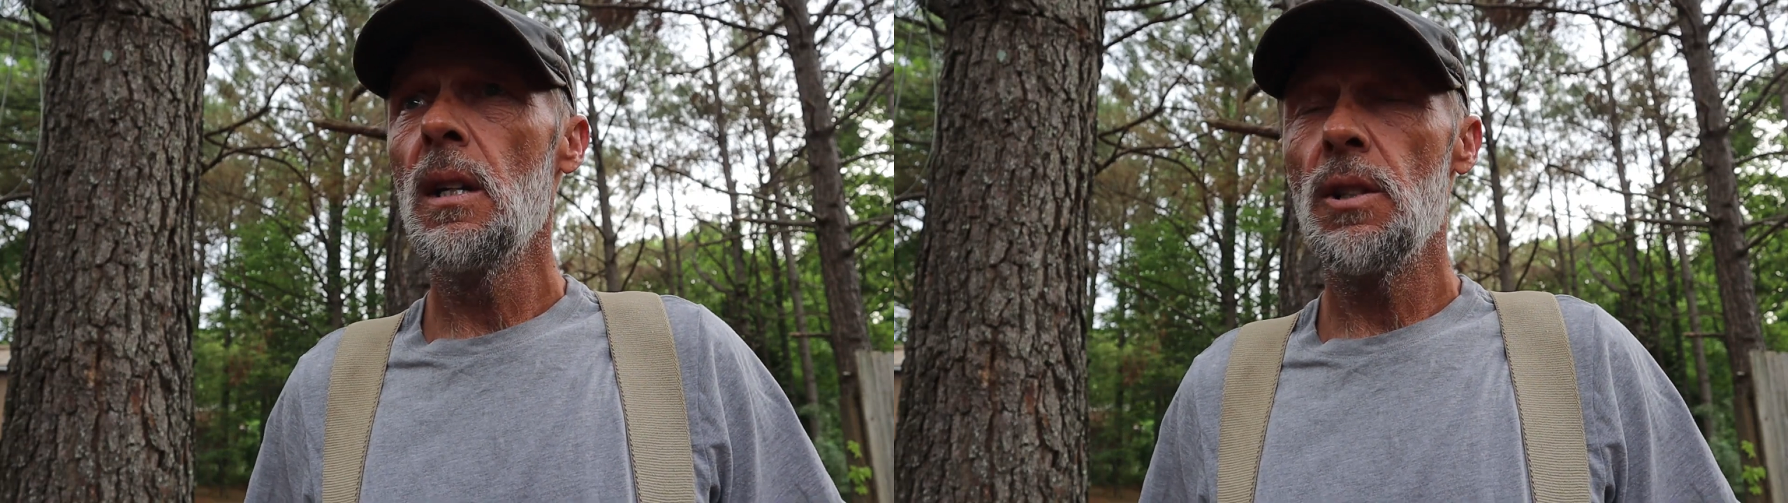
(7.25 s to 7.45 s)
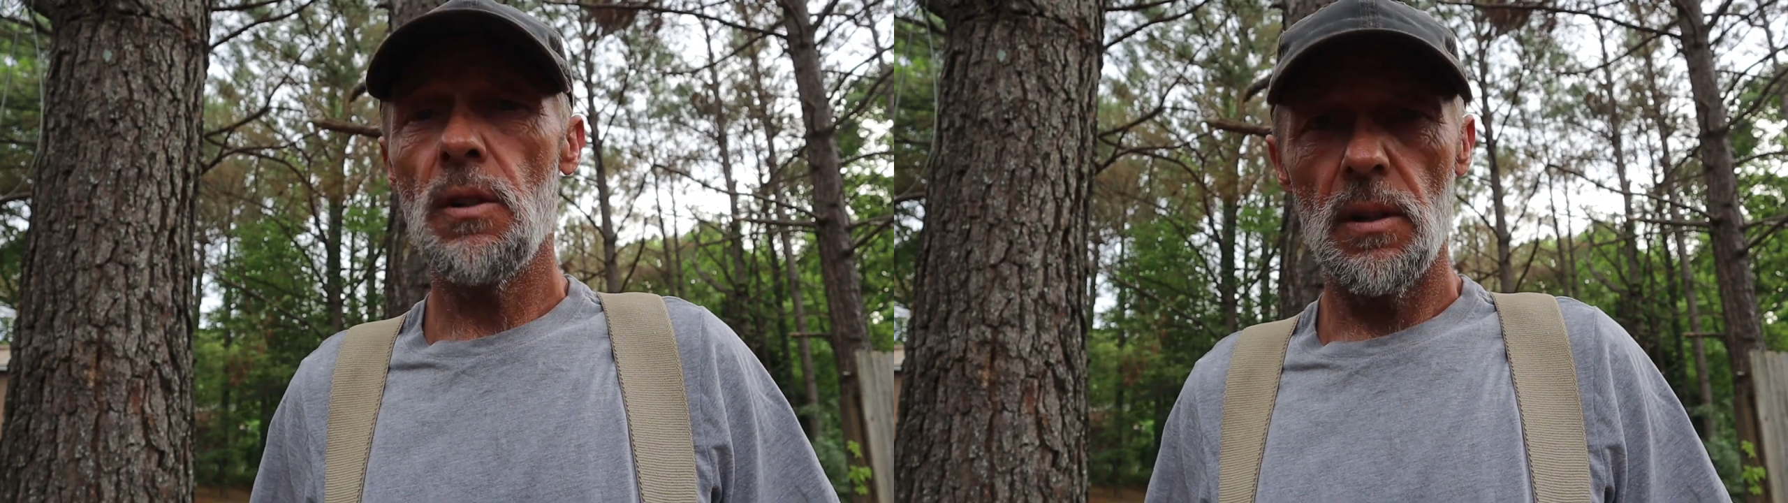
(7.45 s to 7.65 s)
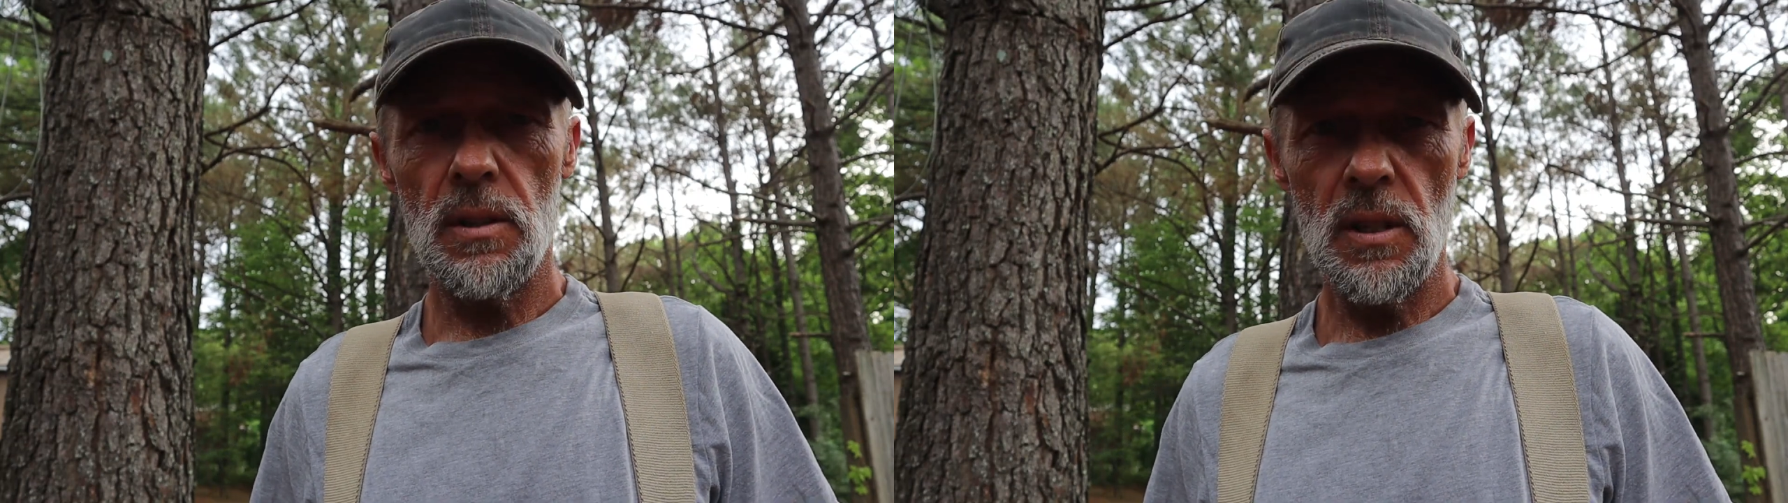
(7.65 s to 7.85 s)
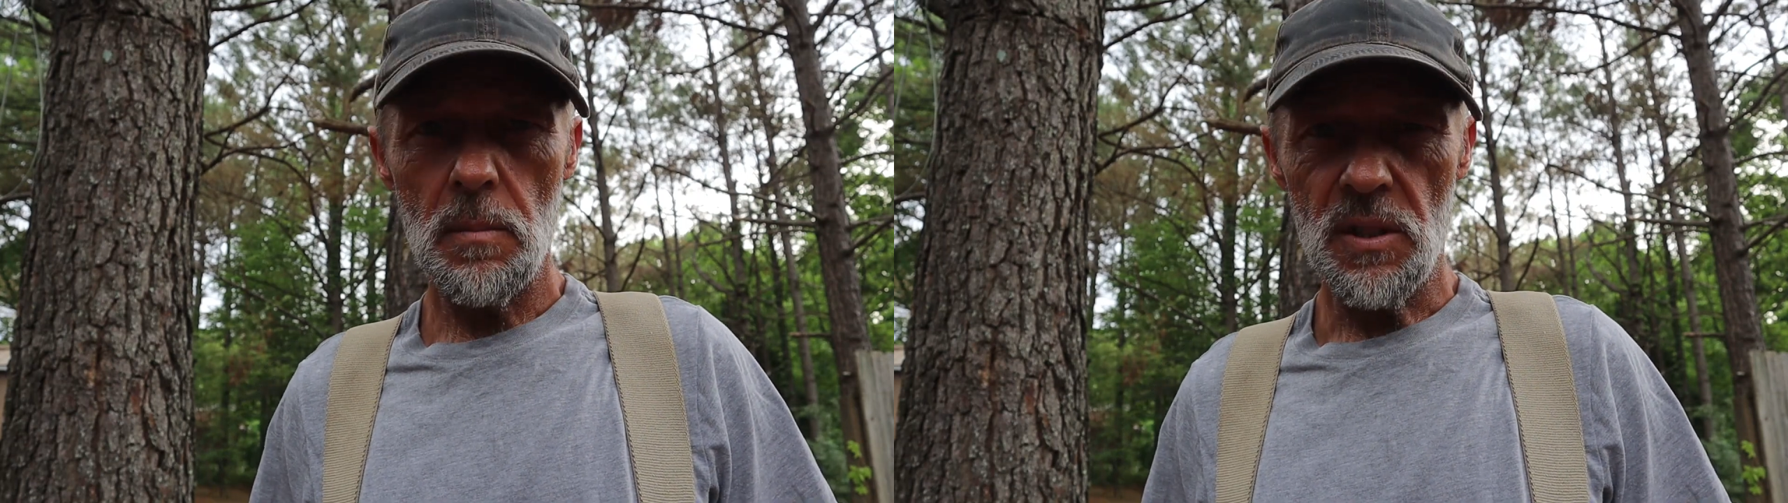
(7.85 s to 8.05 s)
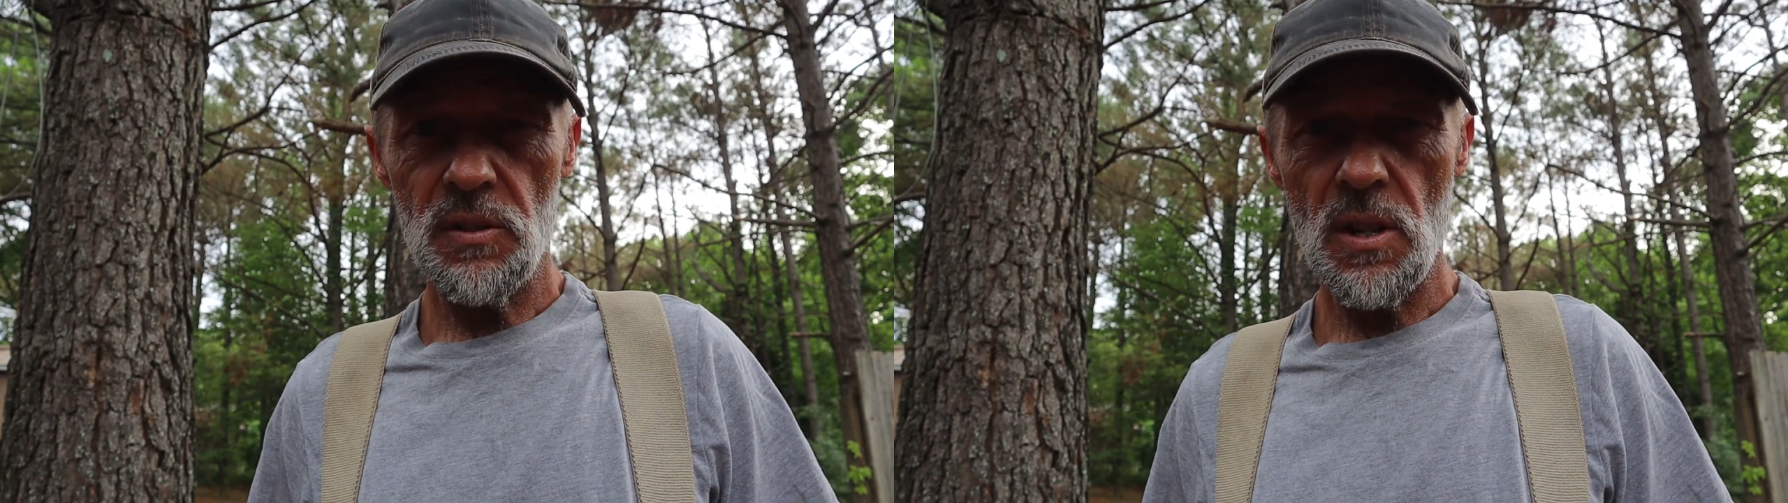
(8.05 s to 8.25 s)
show you
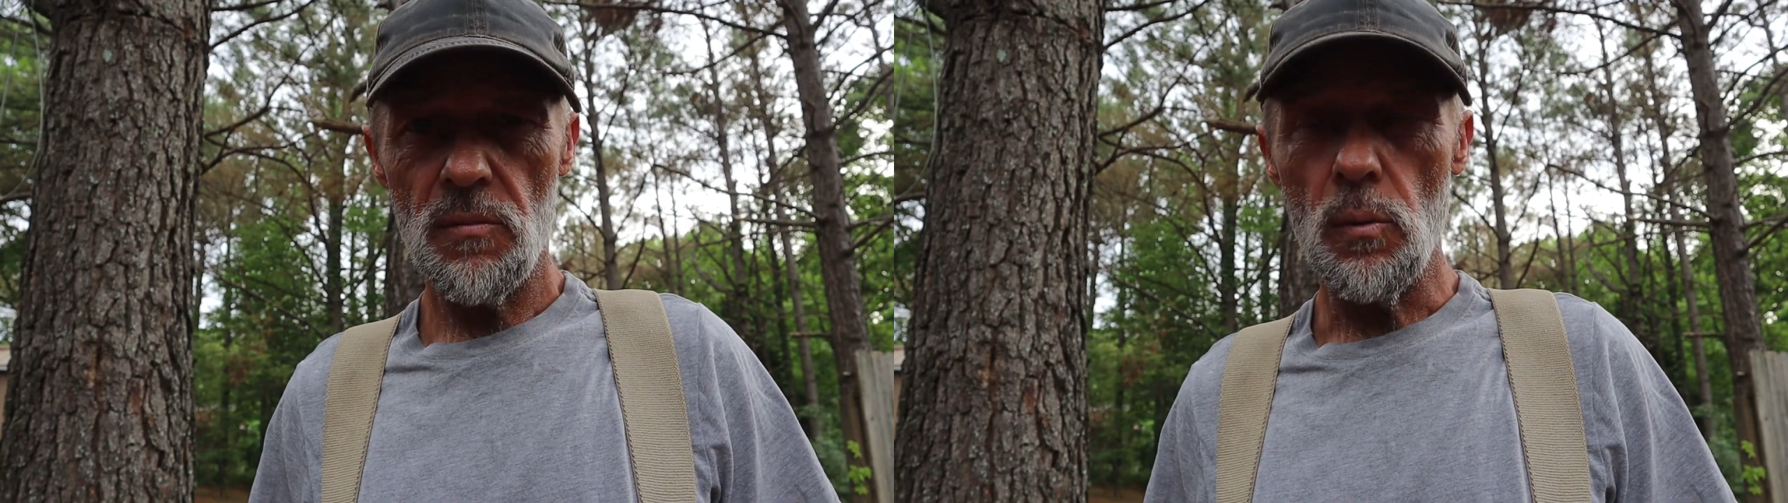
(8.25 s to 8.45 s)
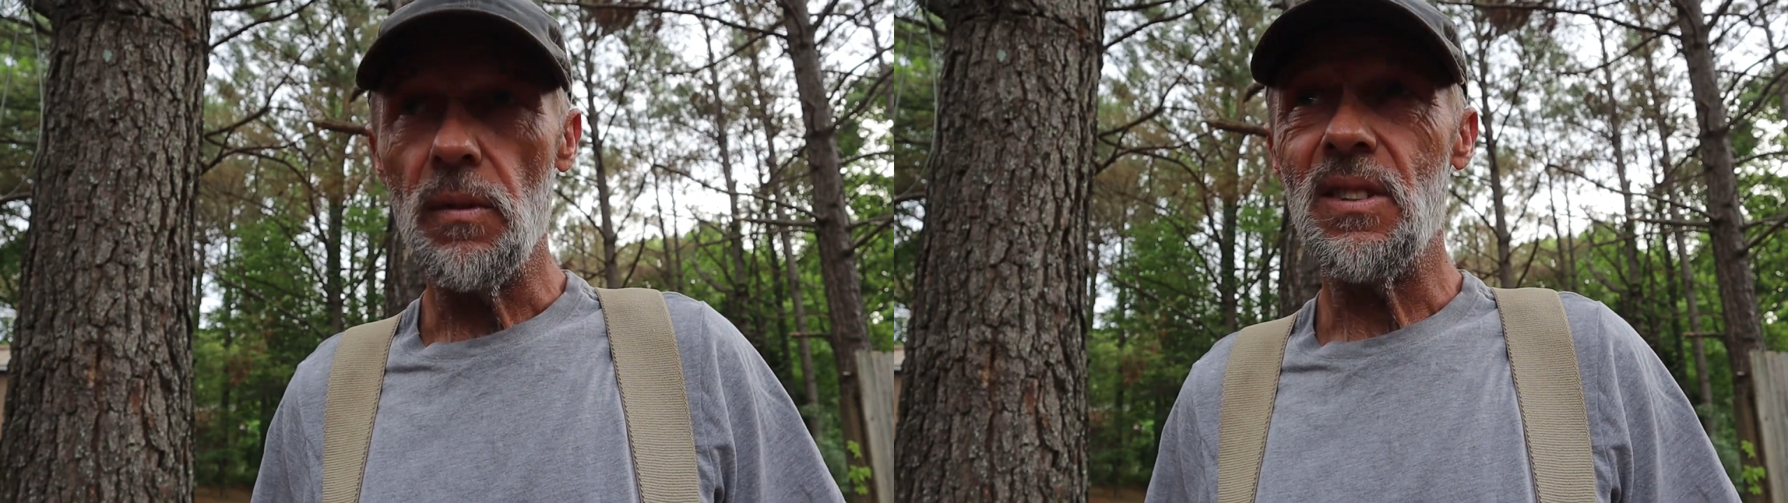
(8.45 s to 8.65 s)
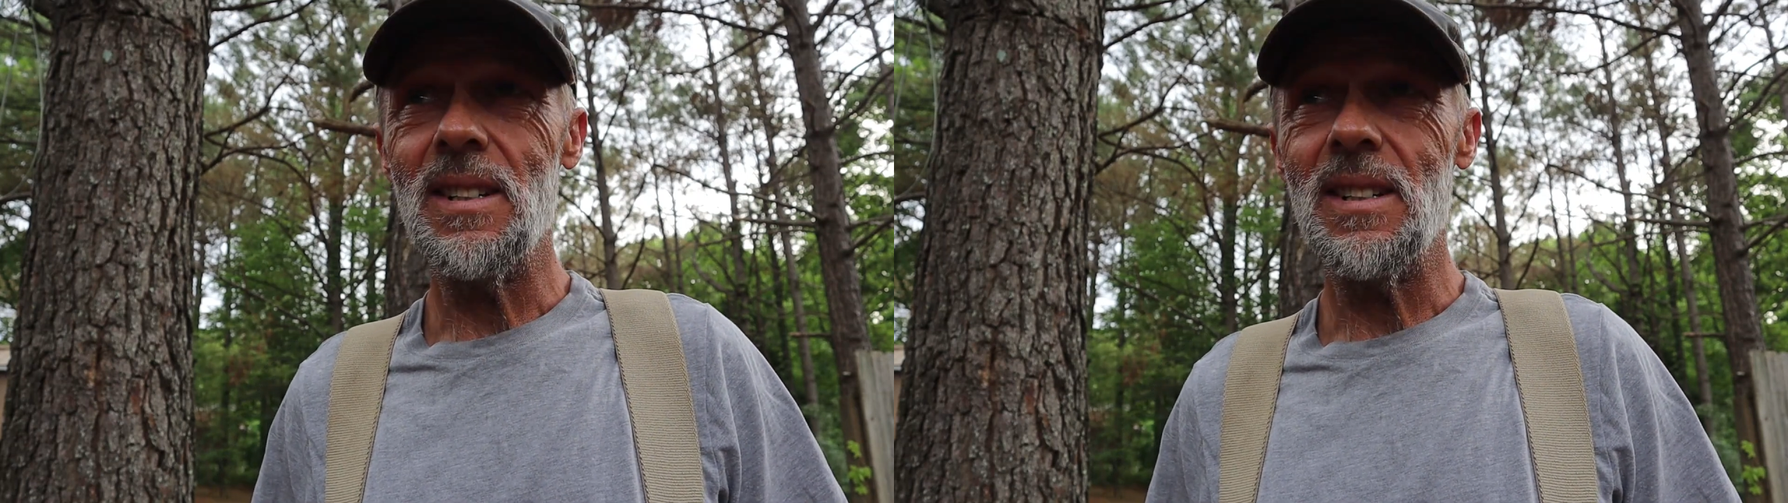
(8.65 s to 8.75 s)
some of the stuff we've